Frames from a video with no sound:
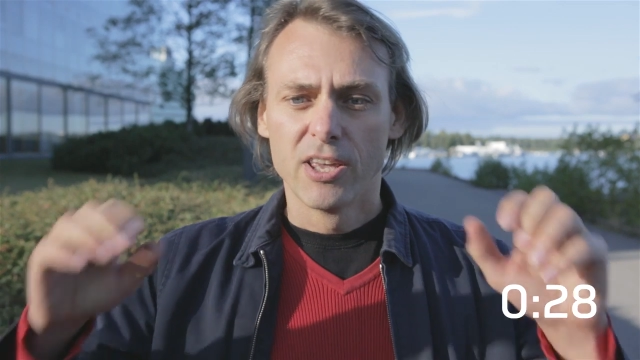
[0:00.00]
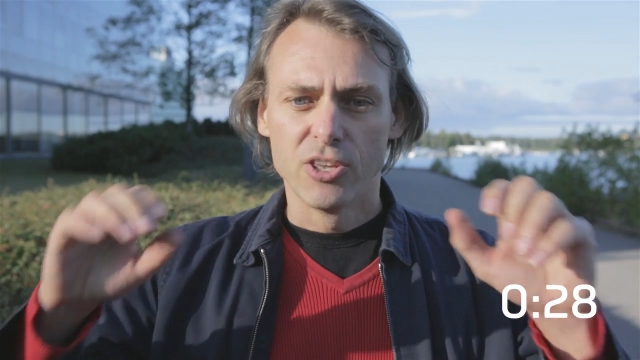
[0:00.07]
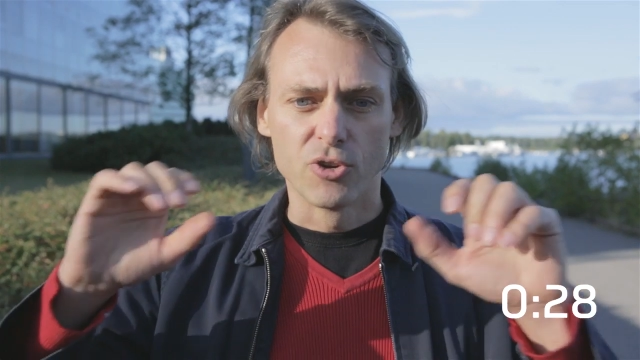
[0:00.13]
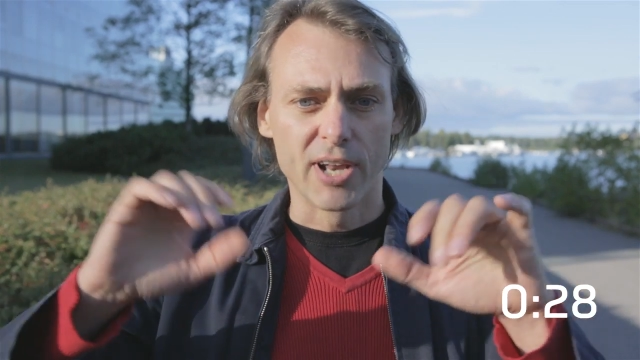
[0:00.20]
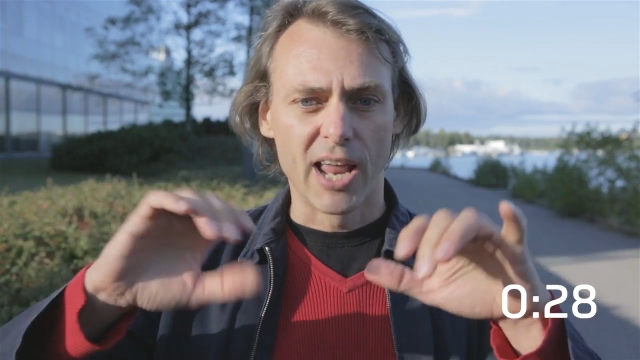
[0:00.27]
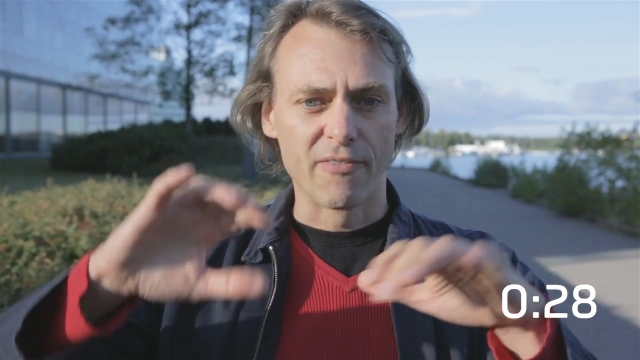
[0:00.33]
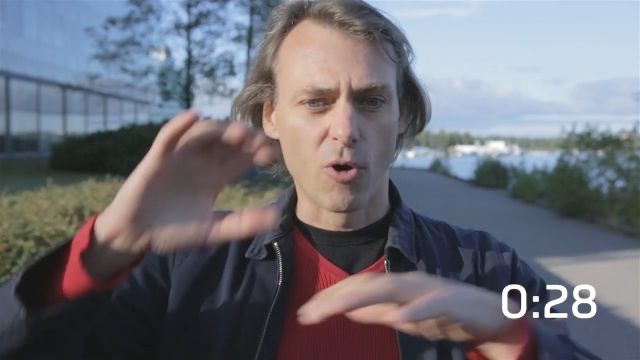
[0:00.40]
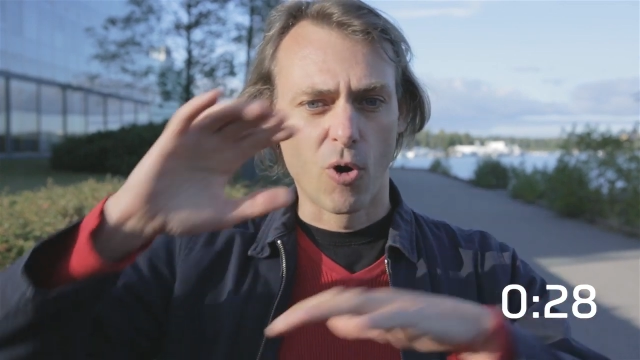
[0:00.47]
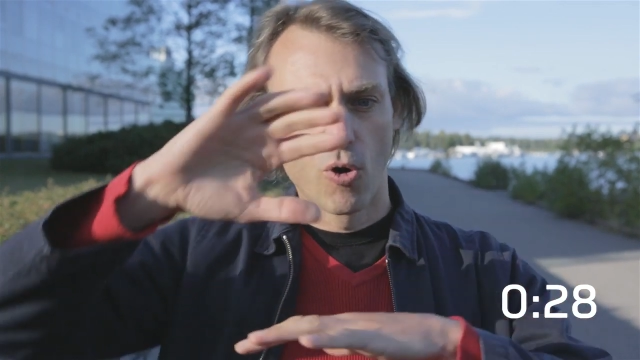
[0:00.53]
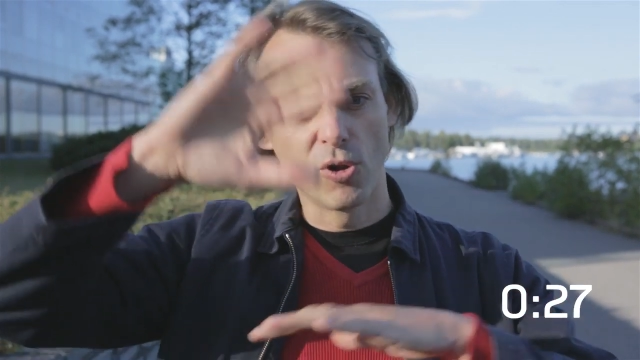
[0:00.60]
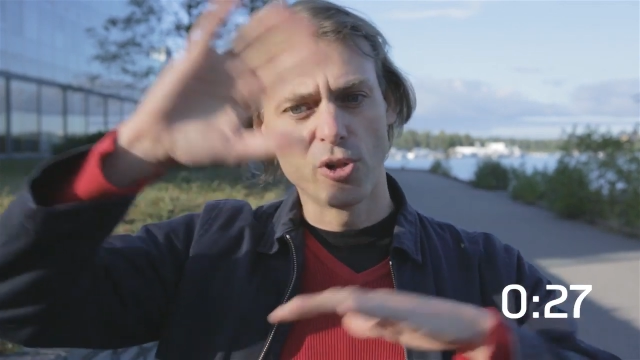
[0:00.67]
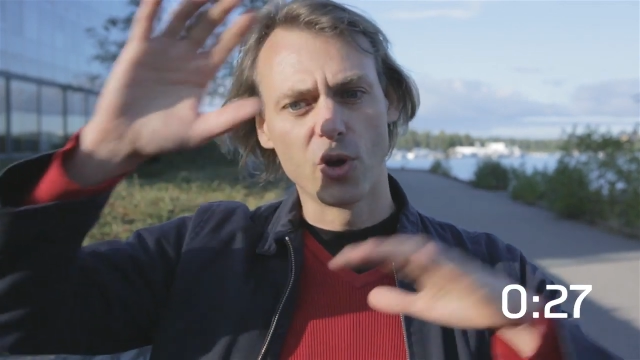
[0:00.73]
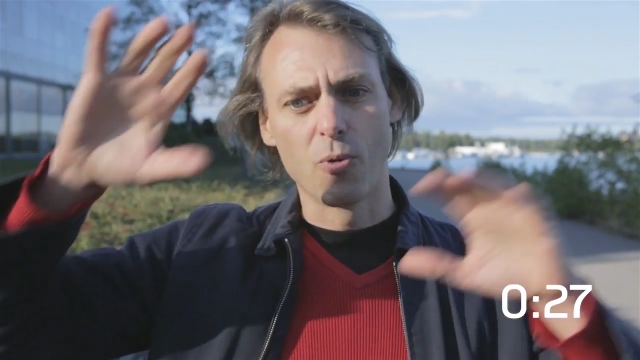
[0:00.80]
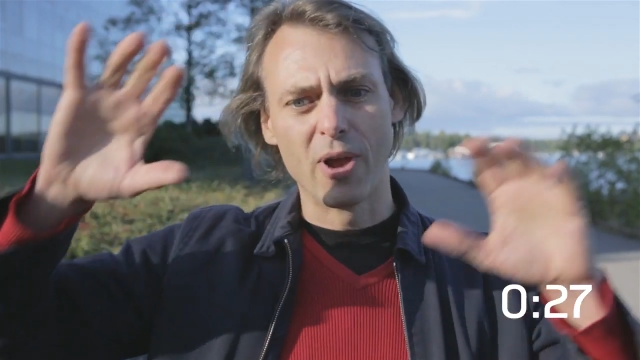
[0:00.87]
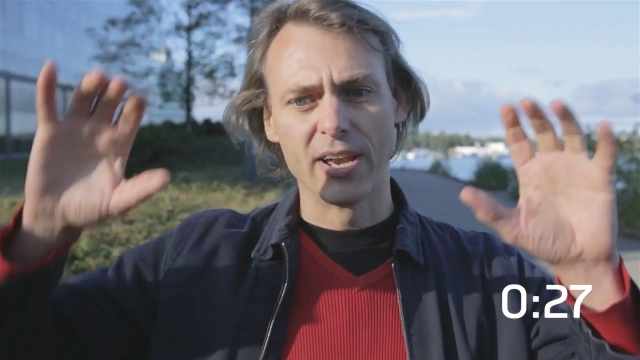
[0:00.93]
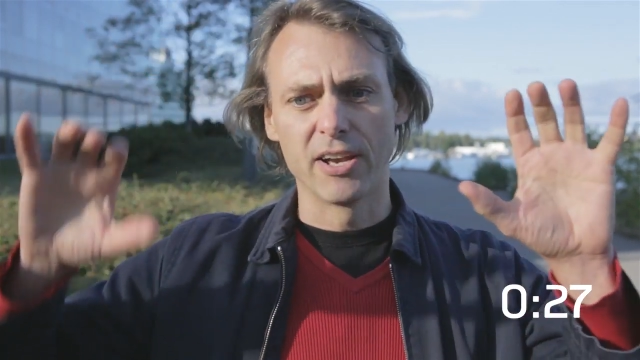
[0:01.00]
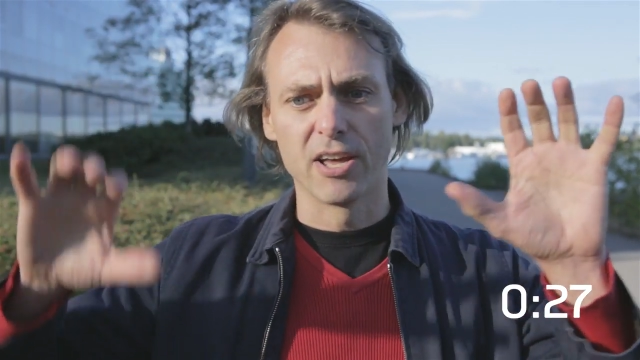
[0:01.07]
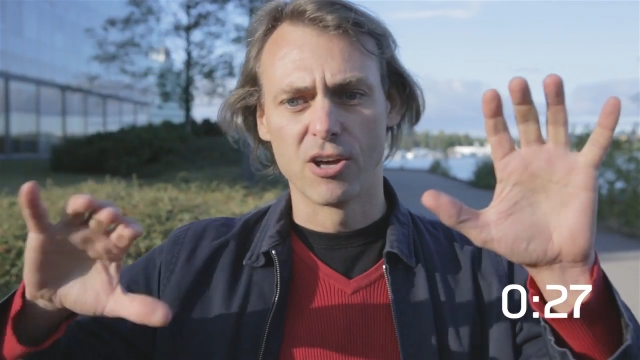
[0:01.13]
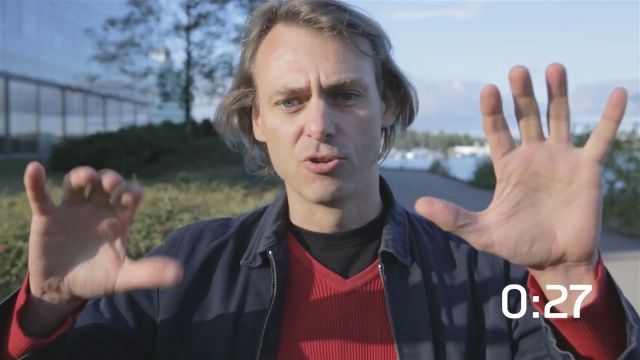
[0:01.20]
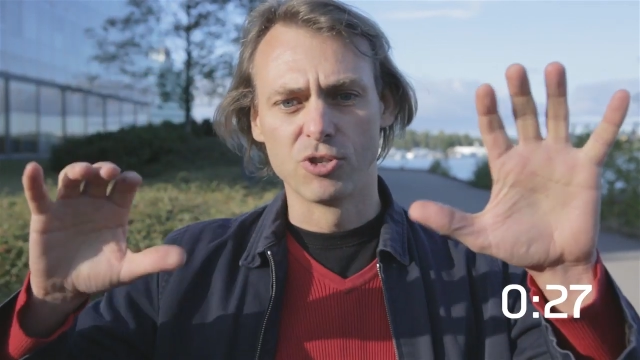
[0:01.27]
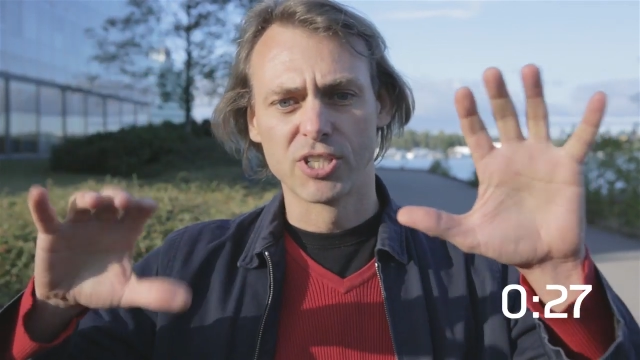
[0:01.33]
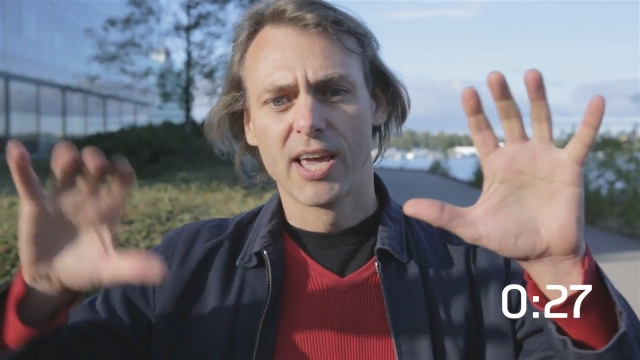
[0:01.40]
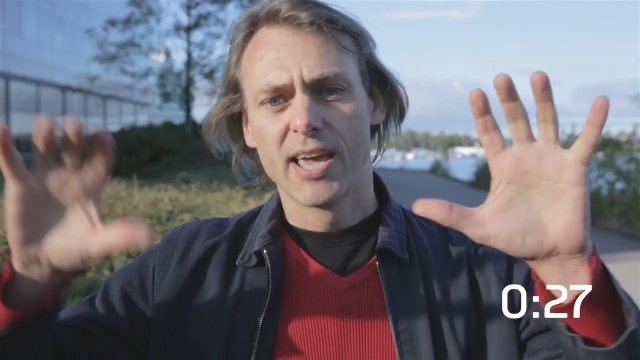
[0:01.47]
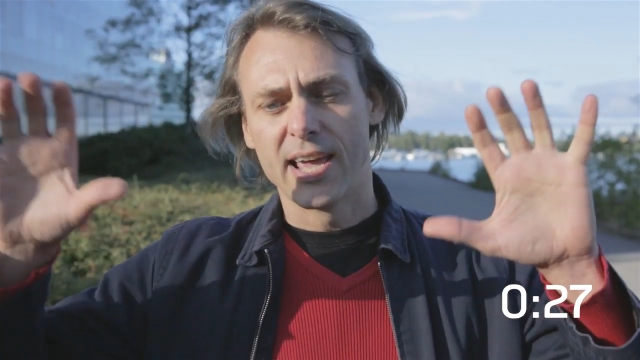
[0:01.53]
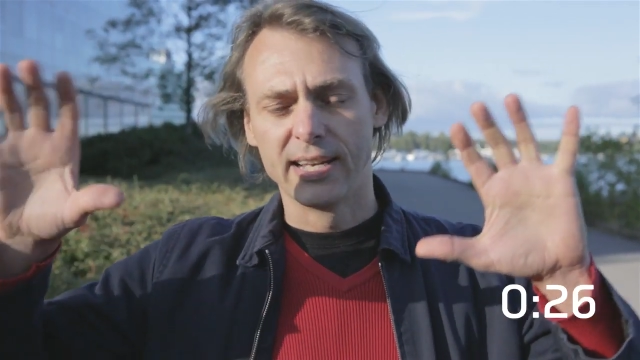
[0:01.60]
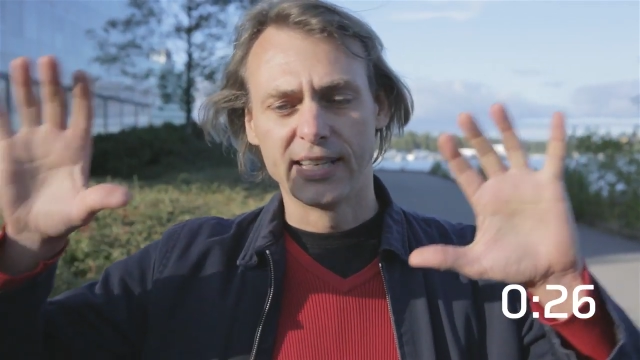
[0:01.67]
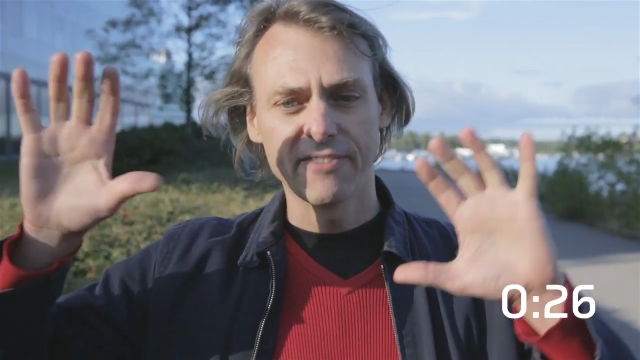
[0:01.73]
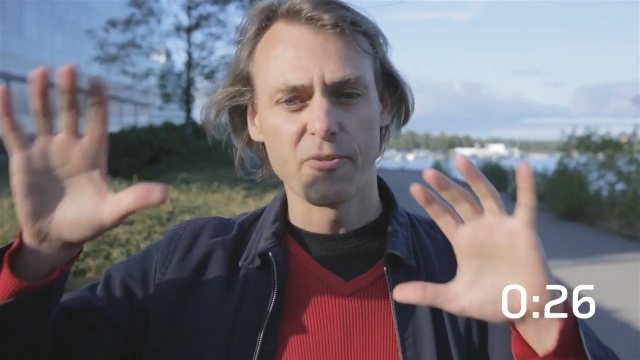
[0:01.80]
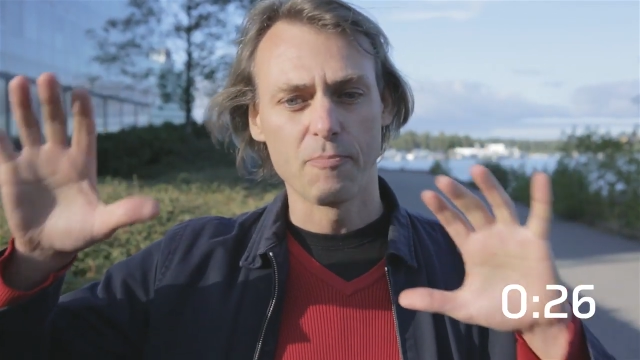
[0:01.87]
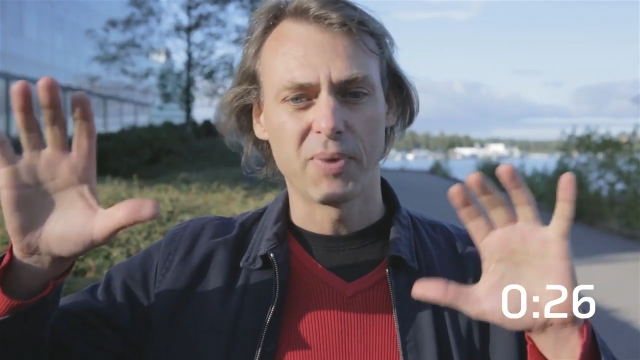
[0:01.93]
You can have all your windows
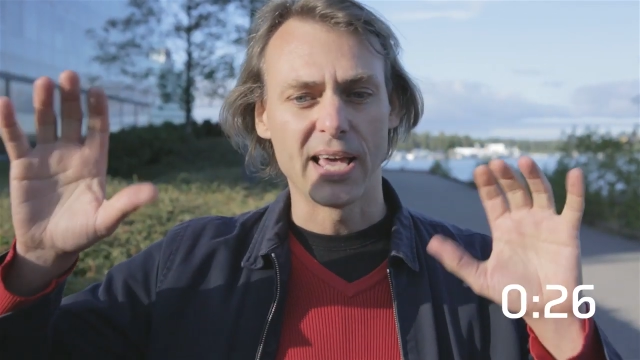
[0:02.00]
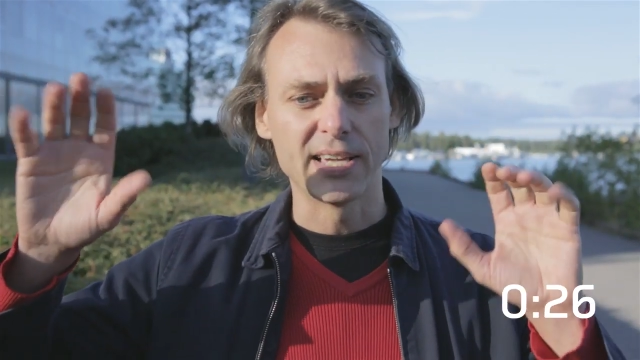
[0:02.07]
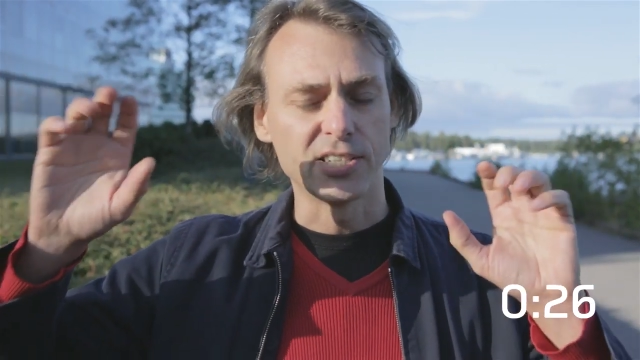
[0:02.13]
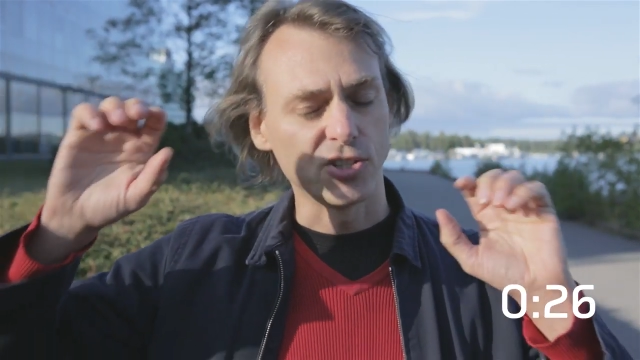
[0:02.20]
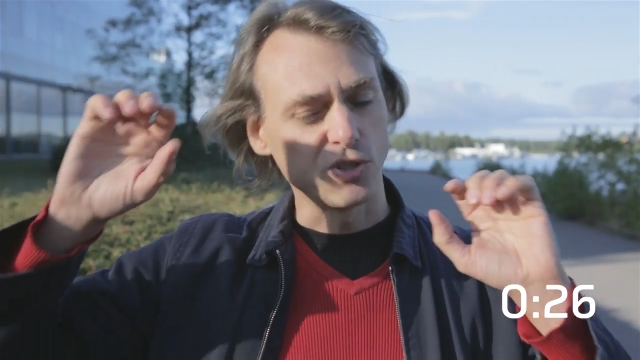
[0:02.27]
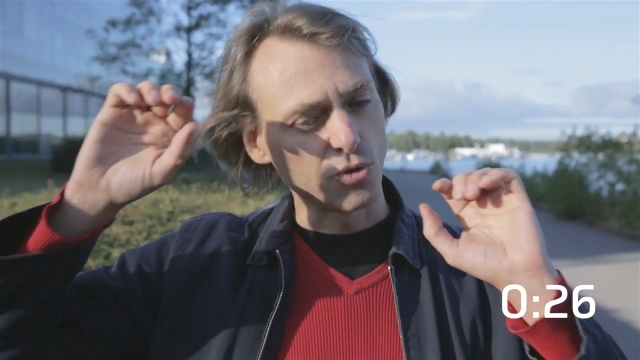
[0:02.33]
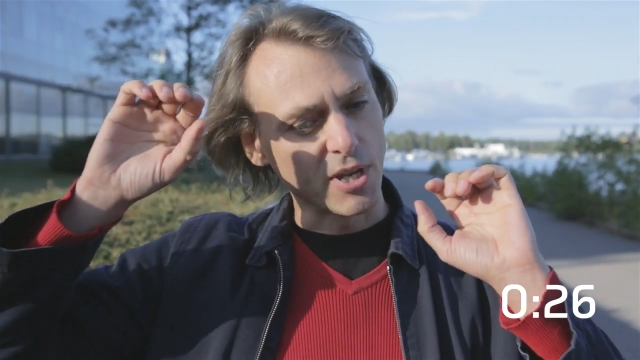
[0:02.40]
in different places.